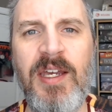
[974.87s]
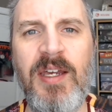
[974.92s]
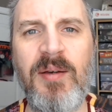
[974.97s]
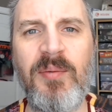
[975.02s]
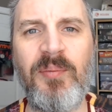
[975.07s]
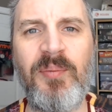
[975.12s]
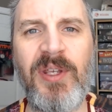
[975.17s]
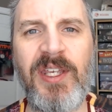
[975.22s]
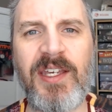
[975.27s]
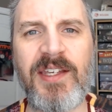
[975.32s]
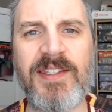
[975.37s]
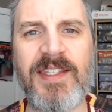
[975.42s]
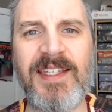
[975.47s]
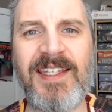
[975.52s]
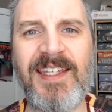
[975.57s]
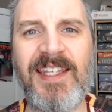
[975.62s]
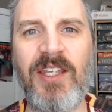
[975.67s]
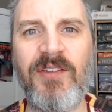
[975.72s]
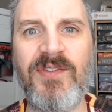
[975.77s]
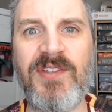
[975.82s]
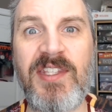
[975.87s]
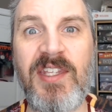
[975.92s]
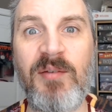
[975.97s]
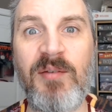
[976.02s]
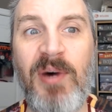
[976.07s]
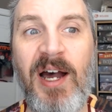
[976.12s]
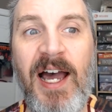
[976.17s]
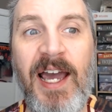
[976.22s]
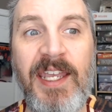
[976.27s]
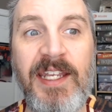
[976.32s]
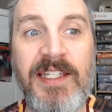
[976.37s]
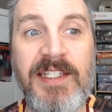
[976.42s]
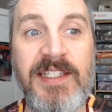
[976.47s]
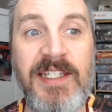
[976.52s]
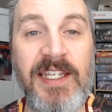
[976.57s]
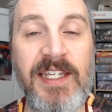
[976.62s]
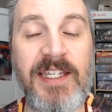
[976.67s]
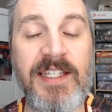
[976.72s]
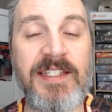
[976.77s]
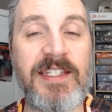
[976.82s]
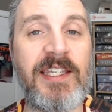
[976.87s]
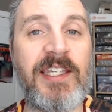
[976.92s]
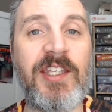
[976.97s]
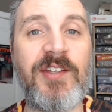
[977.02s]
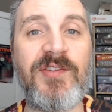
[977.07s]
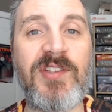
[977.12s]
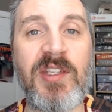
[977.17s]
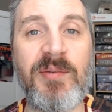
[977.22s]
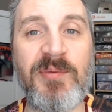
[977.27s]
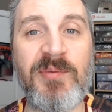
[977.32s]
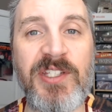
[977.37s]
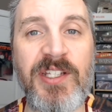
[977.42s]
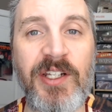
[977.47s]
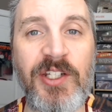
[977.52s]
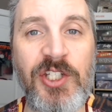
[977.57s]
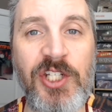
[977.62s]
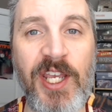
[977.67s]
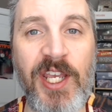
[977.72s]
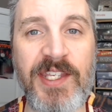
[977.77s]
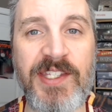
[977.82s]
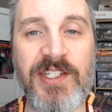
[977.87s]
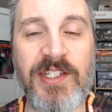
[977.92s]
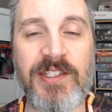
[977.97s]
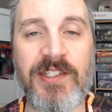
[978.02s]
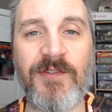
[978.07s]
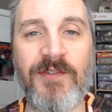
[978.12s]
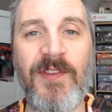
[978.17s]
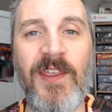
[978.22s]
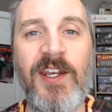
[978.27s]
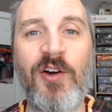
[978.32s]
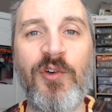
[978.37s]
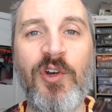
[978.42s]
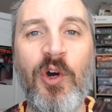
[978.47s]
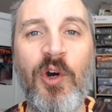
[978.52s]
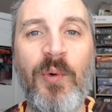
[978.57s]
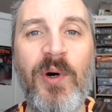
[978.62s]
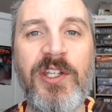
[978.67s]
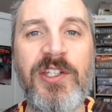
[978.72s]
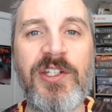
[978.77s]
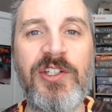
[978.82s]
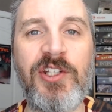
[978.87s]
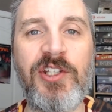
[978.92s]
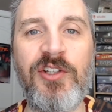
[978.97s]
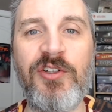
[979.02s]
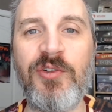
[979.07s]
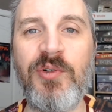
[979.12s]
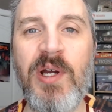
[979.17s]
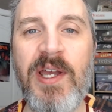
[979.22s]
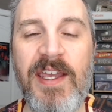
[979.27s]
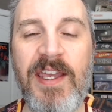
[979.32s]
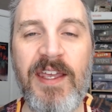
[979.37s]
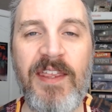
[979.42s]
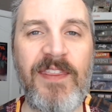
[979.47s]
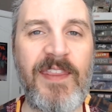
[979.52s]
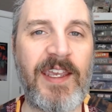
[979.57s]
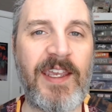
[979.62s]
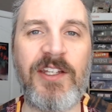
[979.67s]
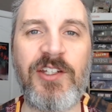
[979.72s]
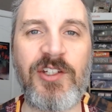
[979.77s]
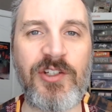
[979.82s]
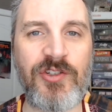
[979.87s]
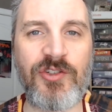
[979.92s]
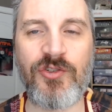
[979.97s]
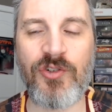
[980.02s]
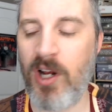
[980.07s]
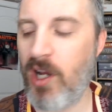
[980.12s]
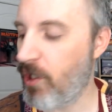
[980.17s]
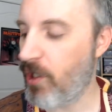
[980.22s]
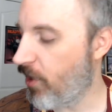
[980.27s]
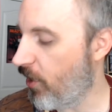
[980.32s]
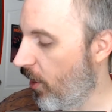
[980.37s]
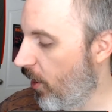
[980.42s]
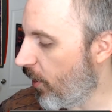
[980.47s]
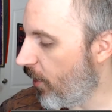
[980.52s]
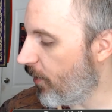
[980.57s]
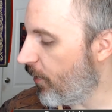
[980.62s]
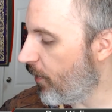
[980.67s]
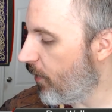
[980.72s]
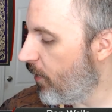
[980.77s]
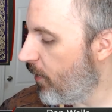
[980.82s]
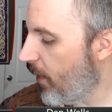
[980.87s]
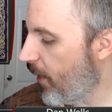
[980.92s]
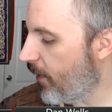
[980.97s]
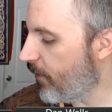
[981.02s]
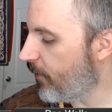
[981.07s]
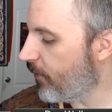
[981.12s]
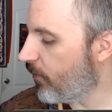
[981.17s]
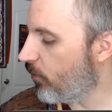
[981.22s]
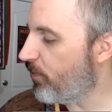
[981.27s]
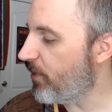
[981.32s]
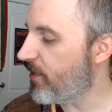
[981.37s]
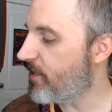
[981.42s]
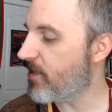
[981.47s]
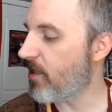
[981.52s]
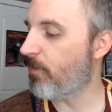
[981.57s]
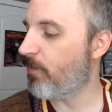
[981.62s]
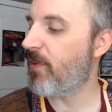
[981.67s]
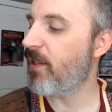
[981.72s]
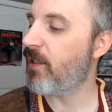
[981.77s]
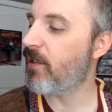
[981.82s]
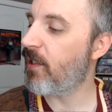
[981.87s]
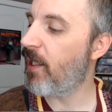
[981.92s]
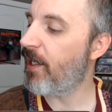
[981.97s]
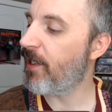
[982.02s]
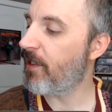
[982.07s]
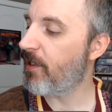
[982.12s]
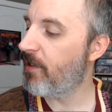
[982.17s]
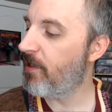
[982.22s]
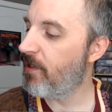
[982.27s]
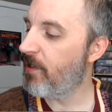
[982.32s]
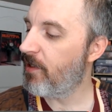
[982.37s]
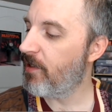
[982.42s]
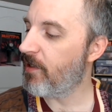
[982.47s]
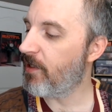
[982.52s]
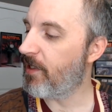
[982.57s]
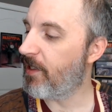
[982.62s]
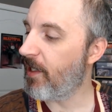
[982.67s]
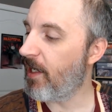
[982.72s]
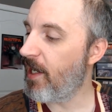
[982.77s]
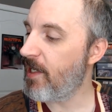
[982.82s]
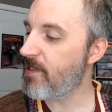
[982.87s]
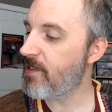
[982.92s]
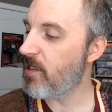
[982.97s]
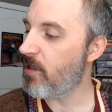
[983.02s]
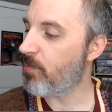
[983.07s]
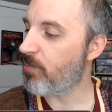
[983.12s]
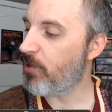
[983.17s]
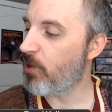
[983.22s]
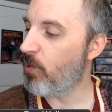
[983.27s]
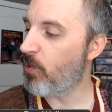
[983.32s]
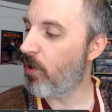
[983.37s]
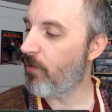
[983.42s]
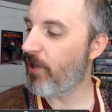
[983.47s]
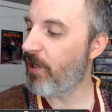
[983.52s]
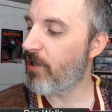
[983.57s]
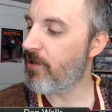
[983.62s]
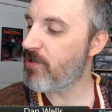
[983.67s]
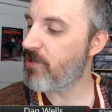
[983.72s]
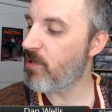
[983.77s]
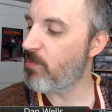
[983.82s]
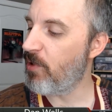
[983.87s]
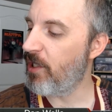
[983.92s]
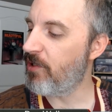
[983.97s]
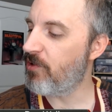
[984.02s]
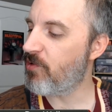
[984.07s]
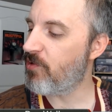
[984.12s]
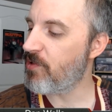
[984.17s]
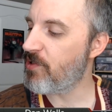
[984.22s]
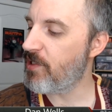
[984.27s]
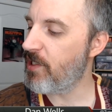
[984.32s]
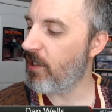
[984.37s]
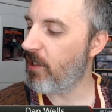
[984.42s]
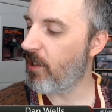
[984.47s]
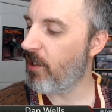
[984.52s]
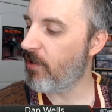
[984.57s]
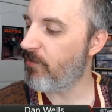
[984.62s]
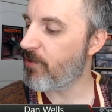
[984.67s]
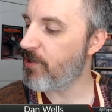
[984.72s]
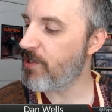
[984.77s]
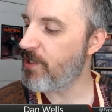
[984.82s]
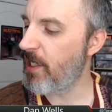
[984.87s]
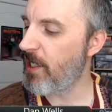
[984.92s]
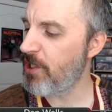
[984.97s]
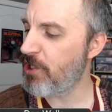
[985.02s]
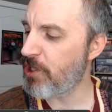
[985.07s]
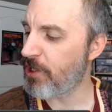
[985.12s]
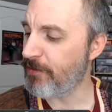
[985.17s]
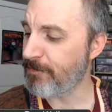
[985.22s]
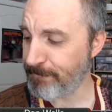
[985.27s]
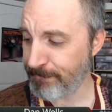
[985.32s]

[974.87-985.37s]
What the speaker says: because it gives them ideas, it gives them suggestions. If they don't know what to do, they can just draw a card, and it'll be something like, gossip, you overhear some interesting conversation.